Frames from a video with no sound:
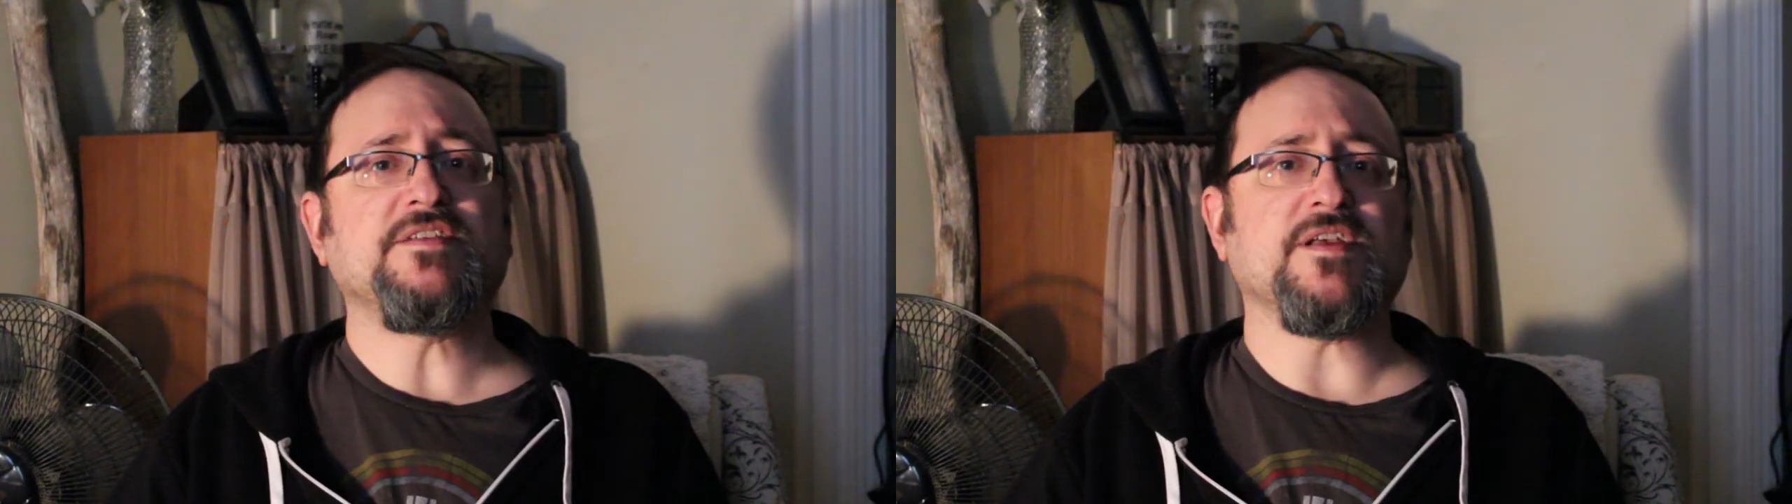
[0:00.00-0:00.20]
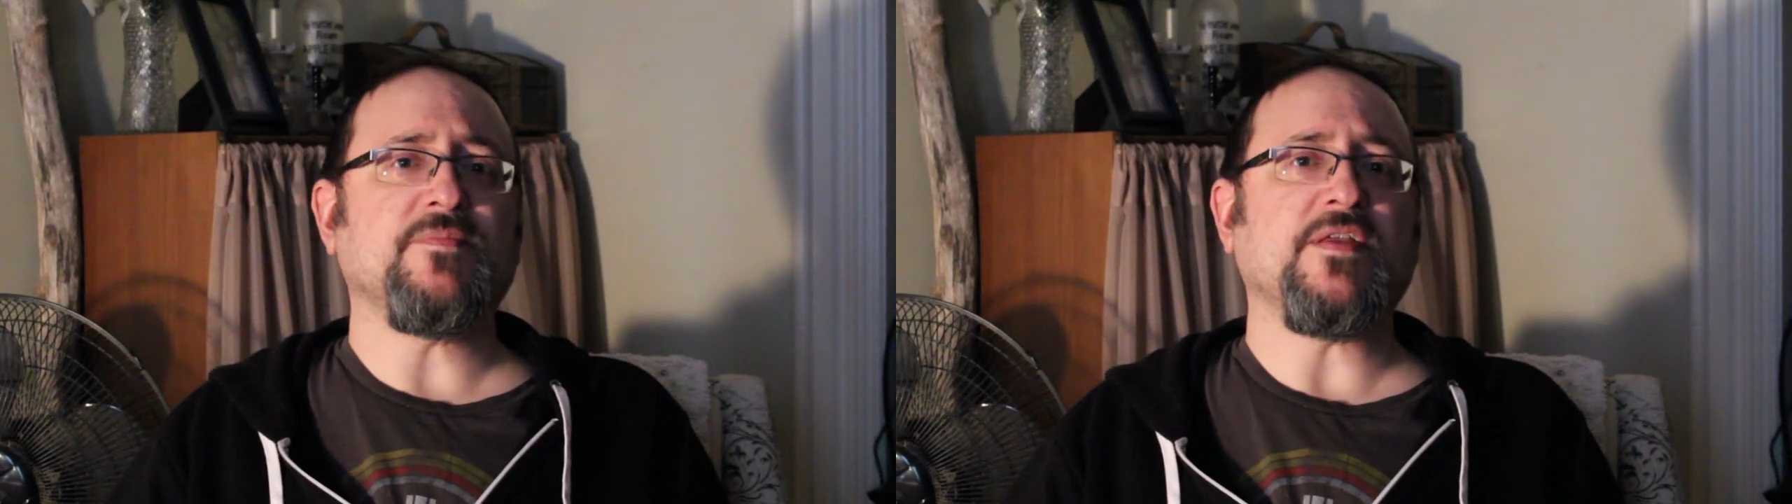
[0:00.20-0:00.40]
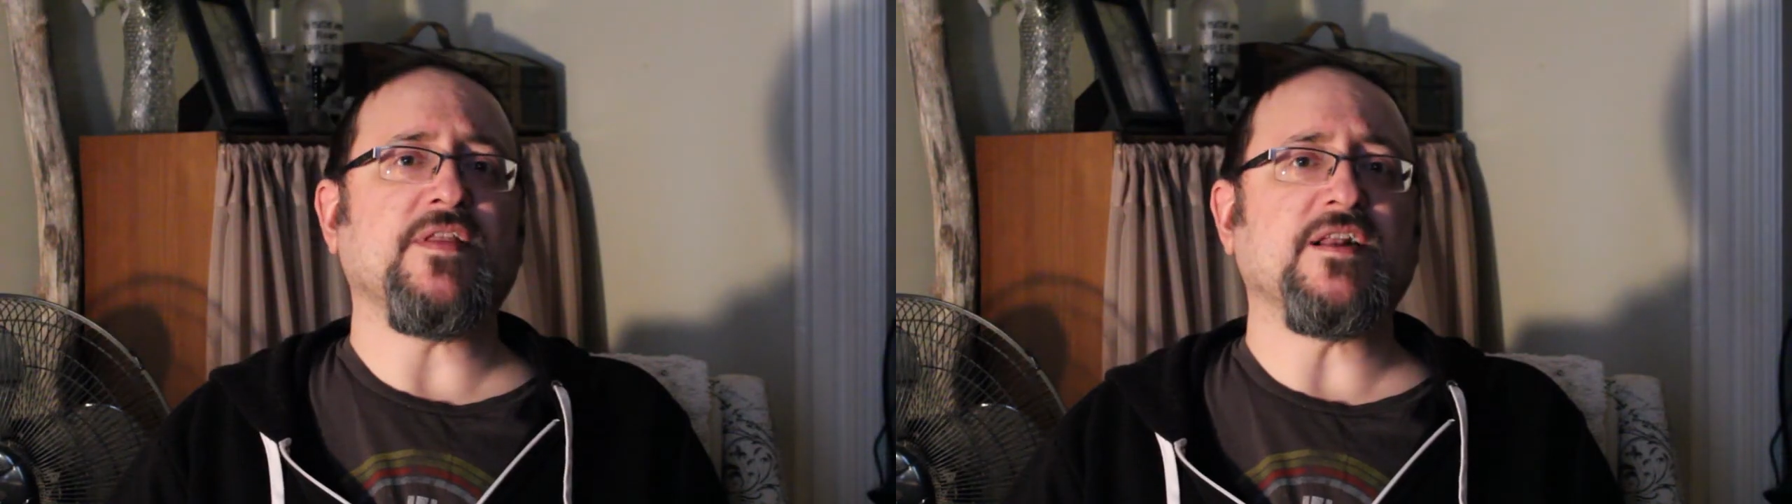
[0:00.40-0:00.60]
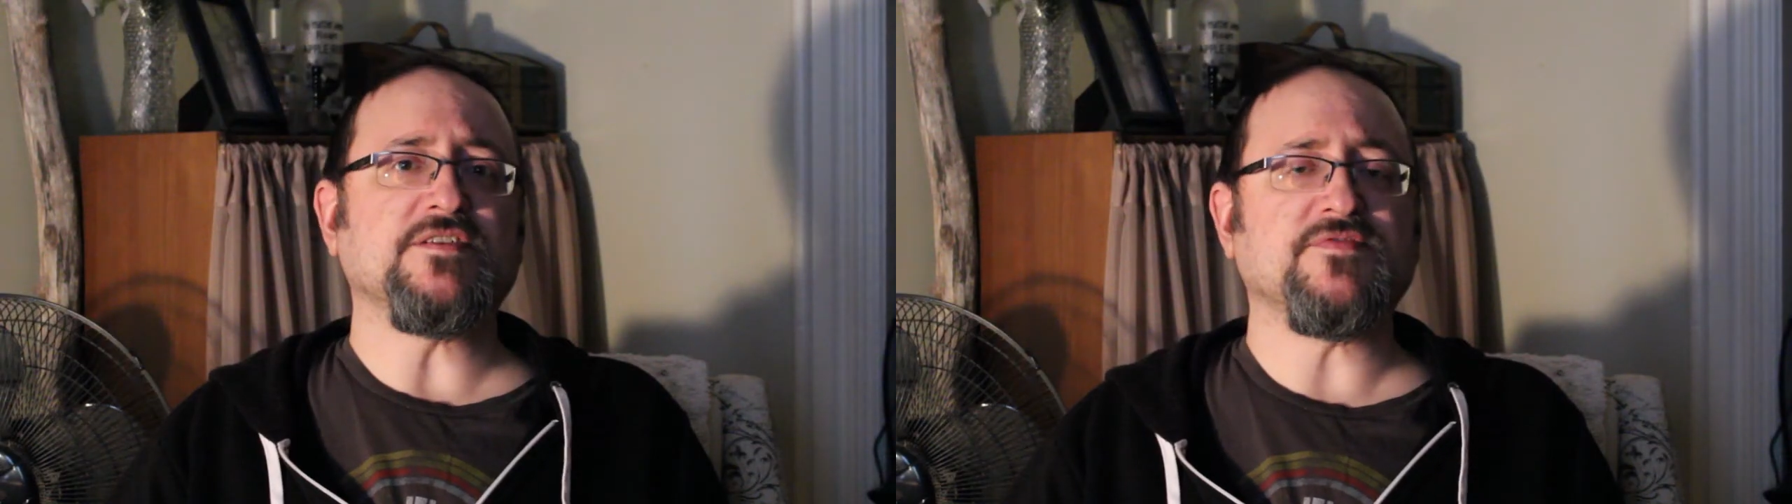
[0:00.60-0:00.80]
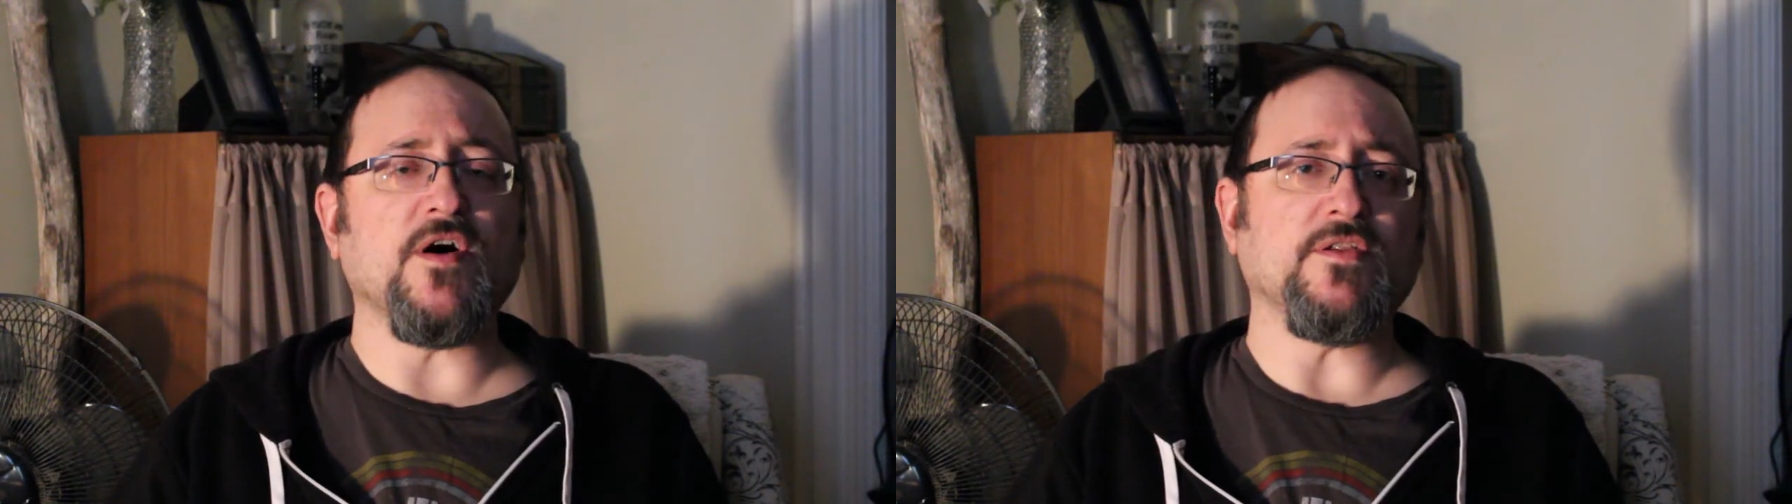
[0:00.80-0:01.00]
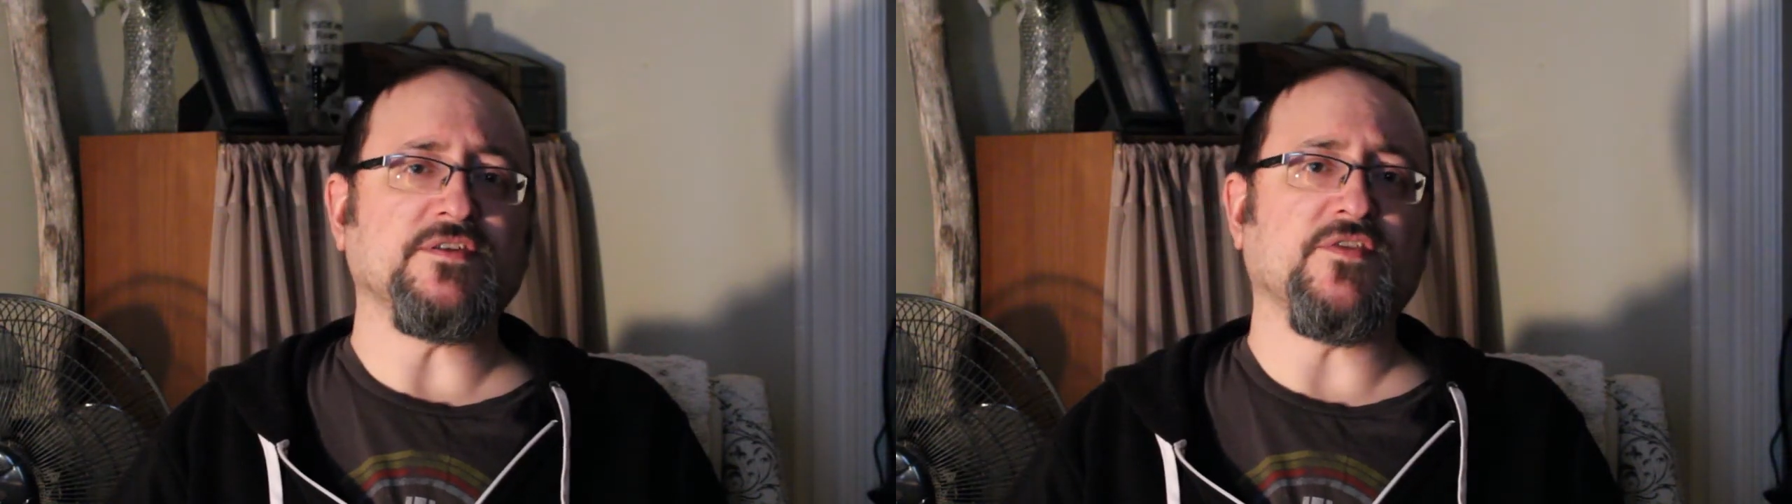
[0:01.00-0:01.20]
something that has fallen